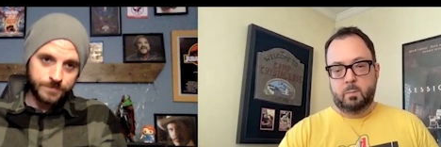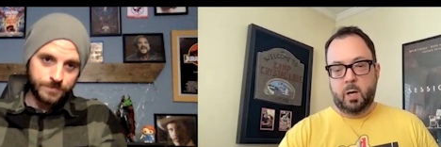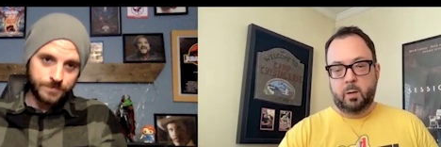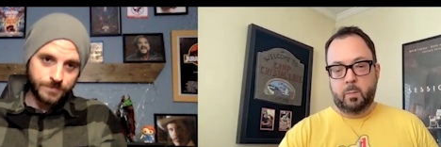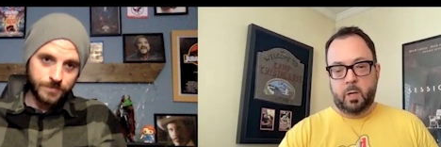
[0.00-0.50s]

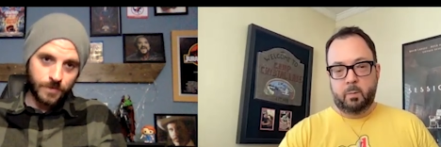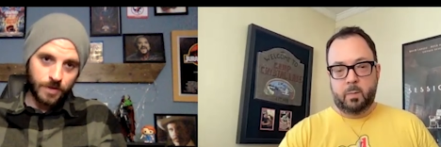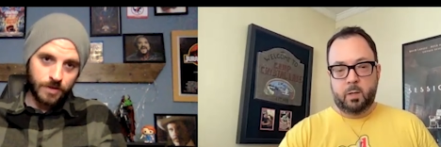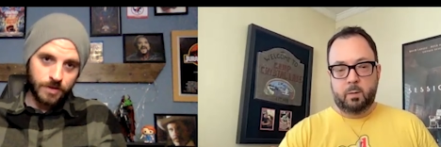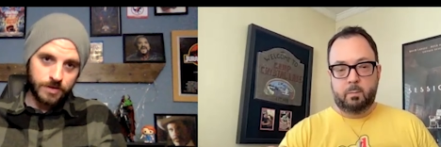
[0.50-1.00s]
Speaker 1: Mon Mon
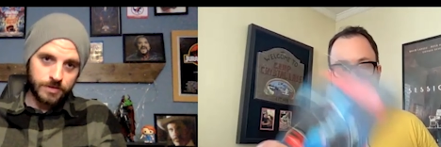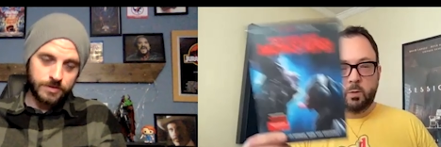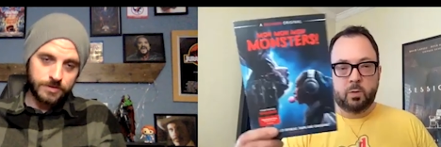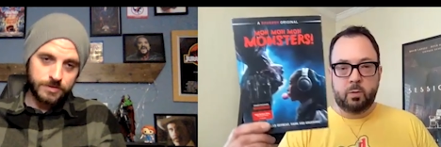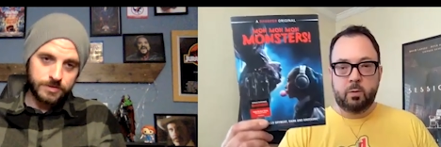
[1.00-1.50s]
Mon
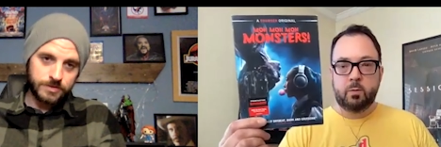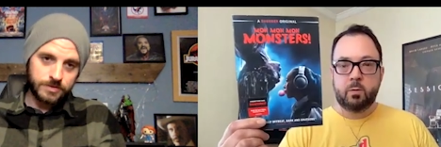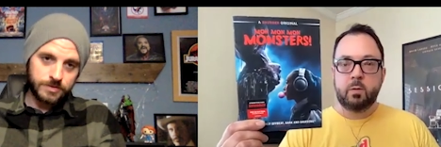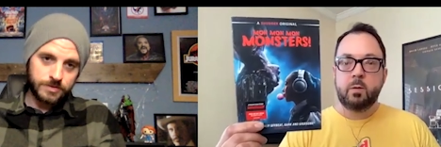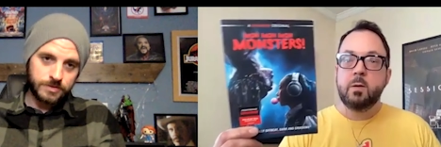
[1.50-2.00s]

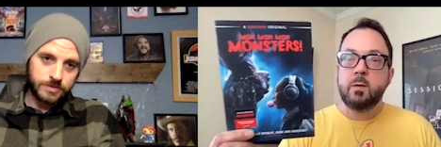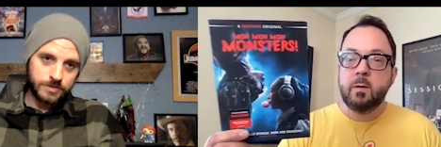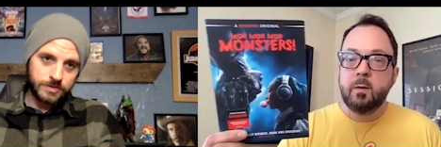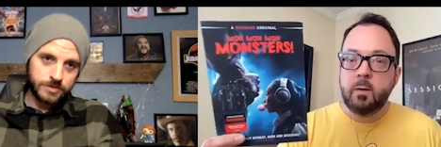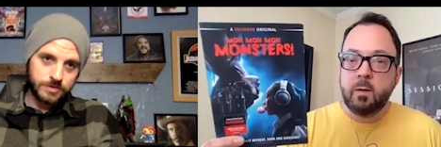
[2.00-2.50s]
Monsters.
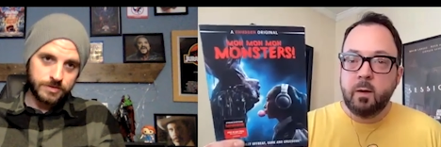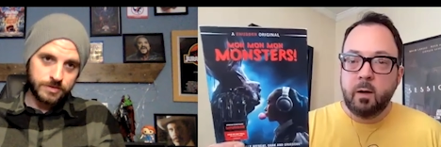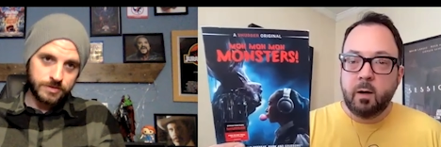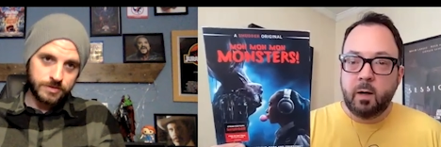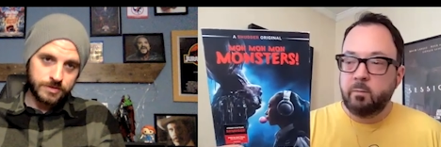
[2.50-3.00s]

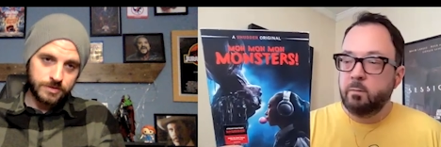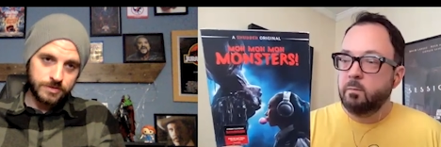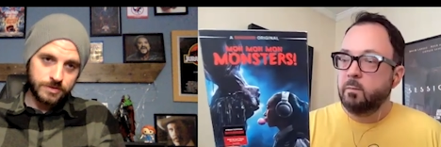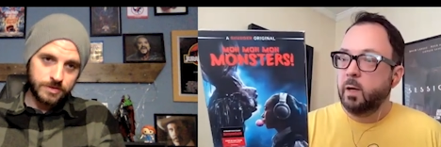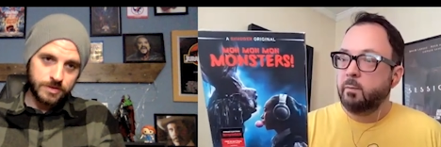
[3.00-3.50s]
I've
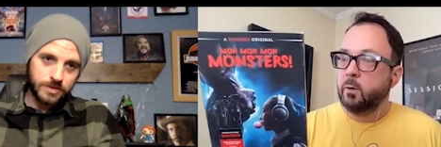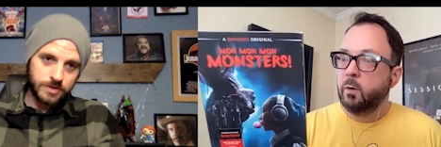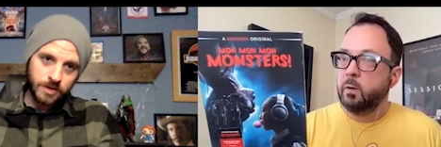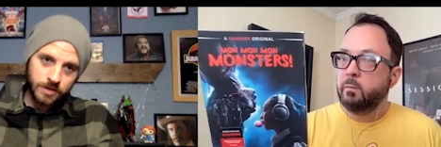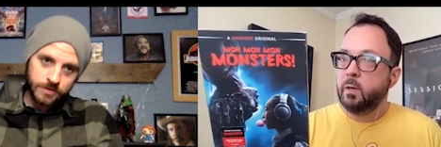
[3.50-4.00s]
never oh,
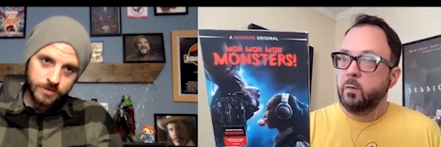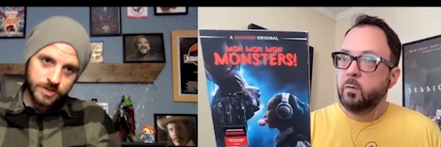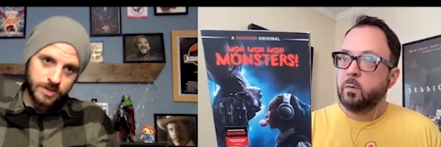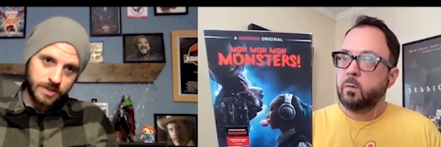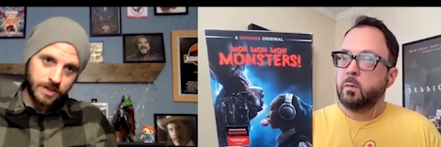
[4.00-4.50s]
heard I've of this.
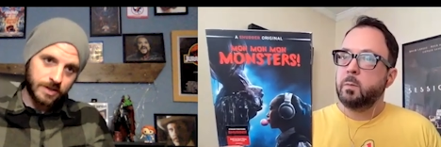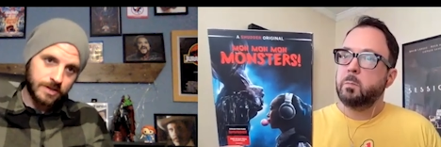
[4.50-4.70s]
That.